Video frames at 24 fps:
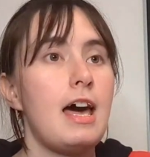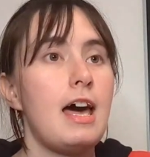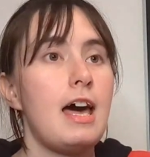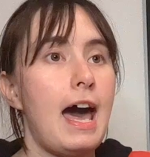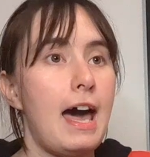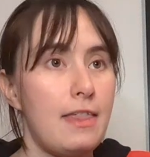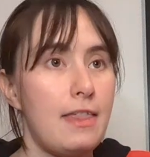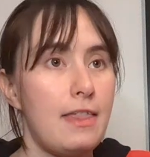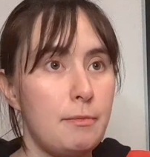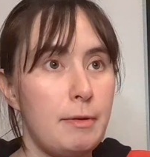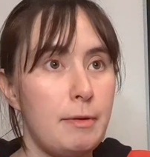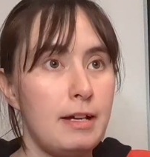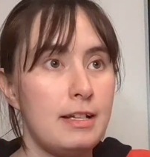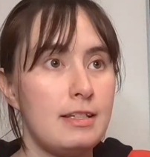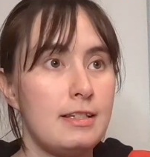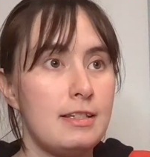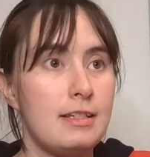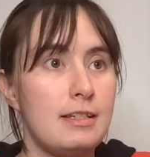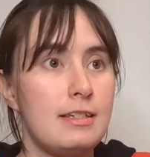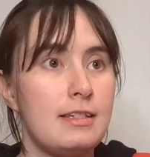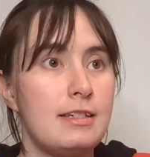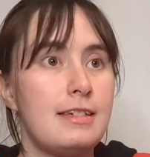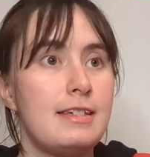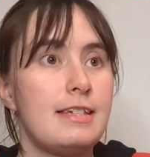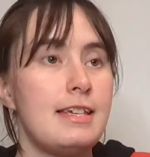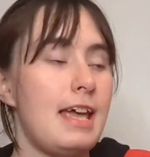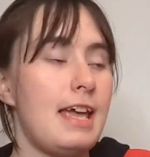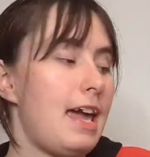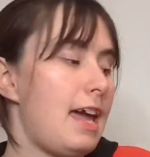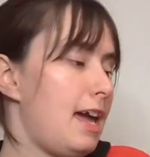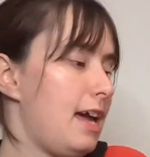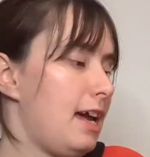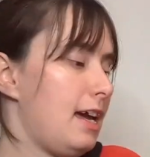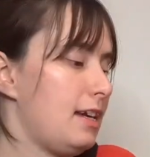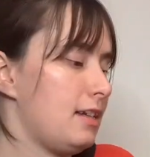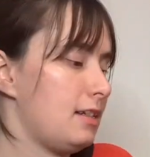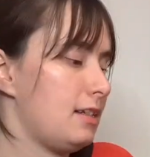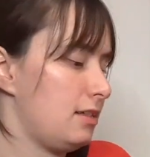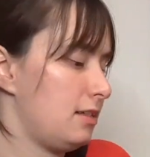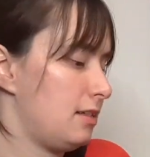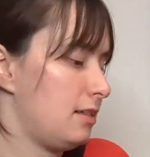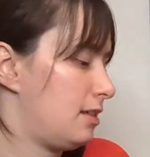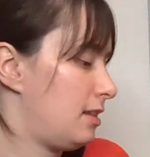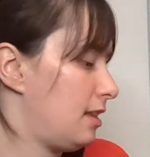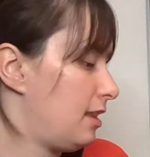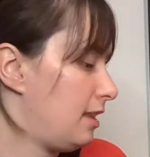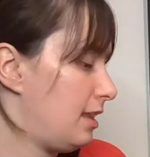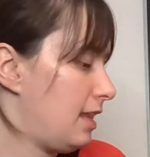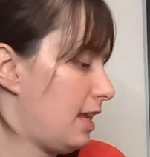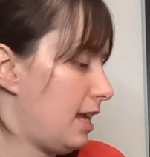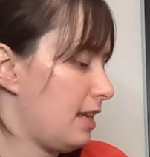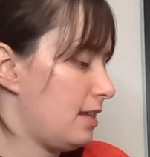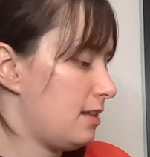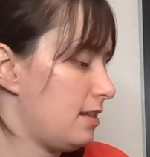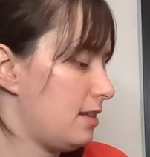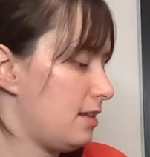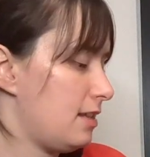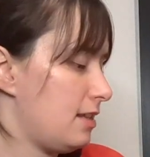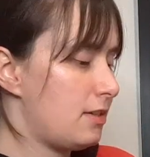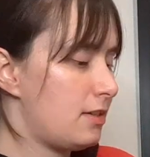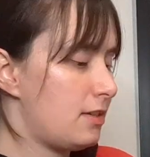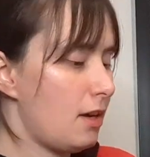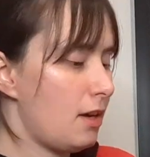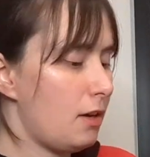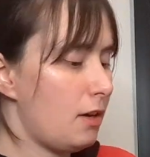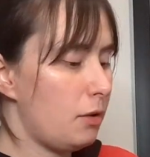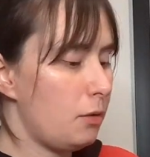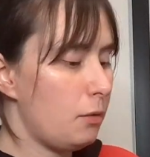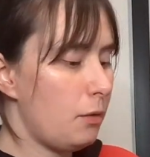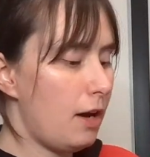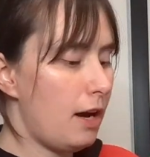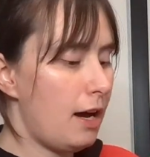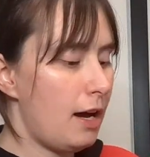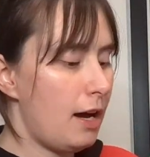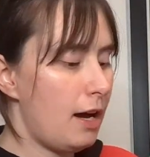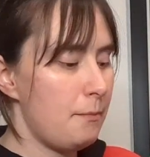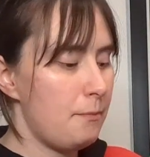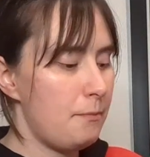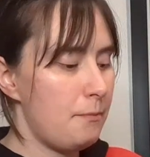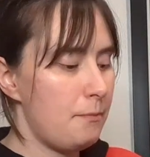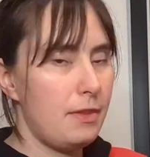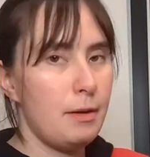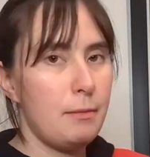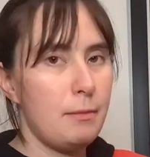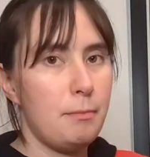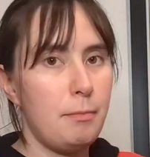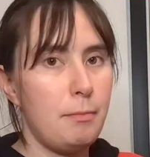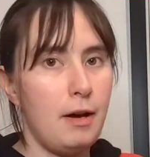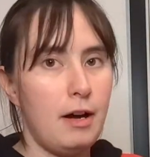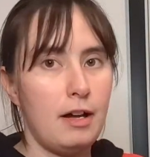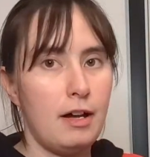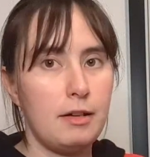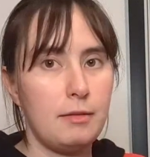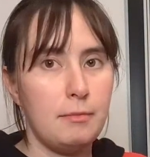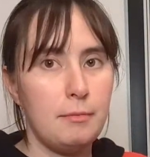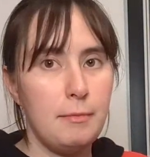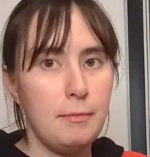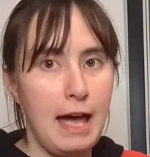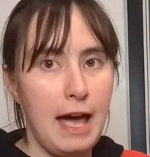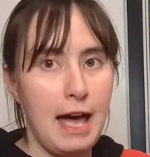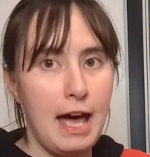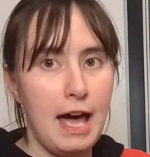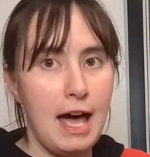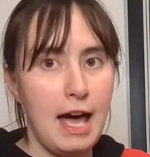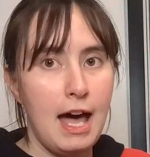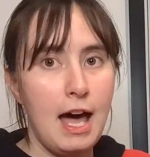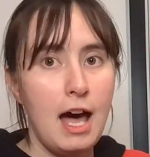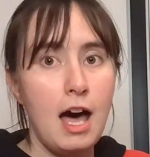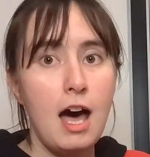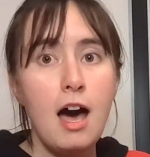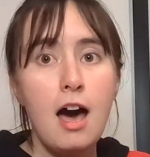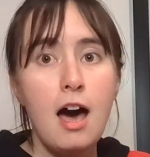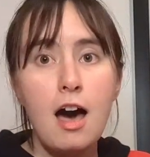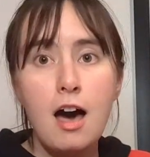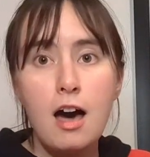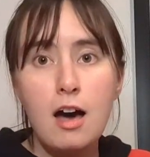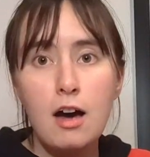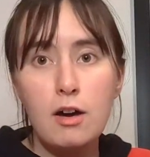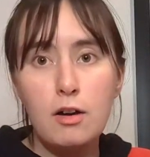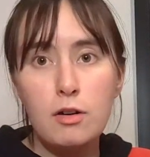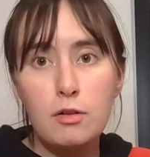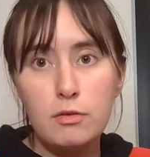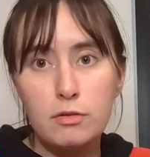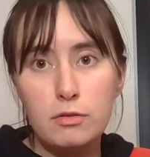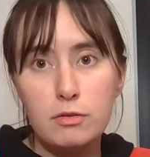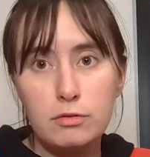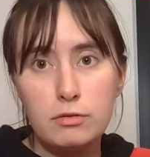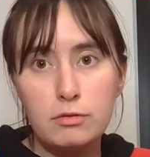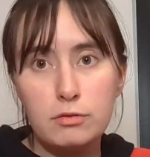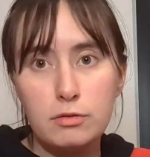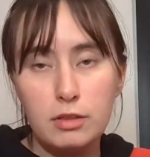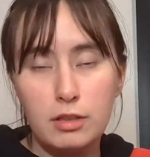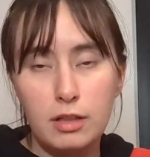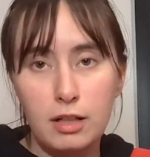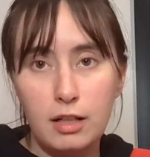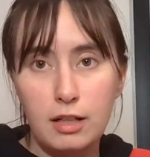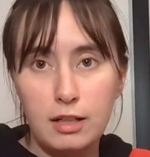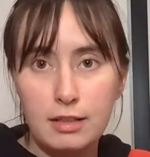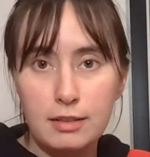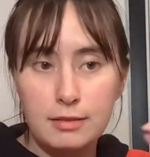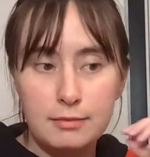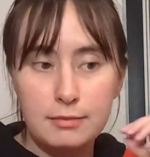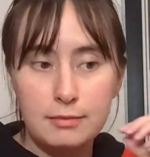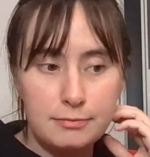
add the buttons, and then sew up the bottom half. Oh god.